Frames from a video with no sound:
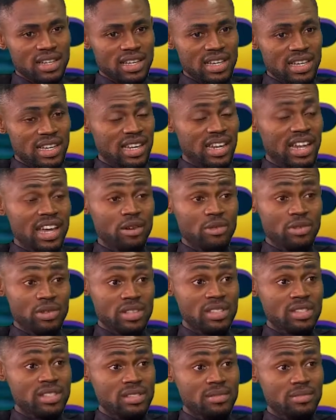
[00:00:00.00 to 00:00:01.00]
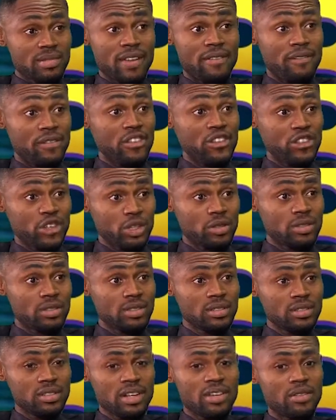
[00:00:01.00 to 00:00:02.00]
in line with my vision.
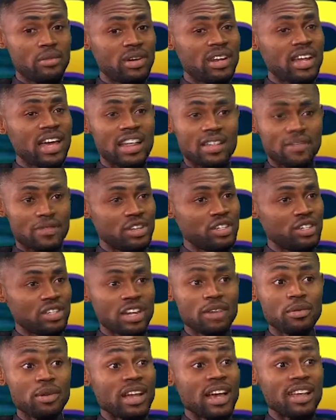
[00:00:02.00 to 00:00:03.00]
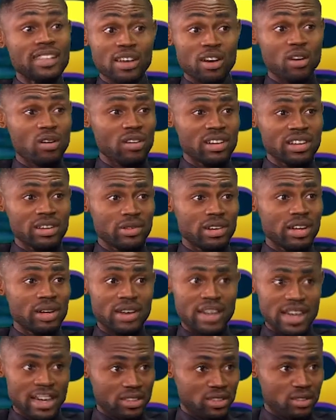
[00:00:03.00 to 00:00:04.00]
And everybody has vision. Everybody has a calling, whether I
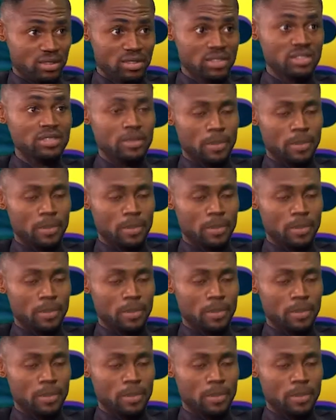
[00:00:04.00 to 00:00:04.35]
like it or not.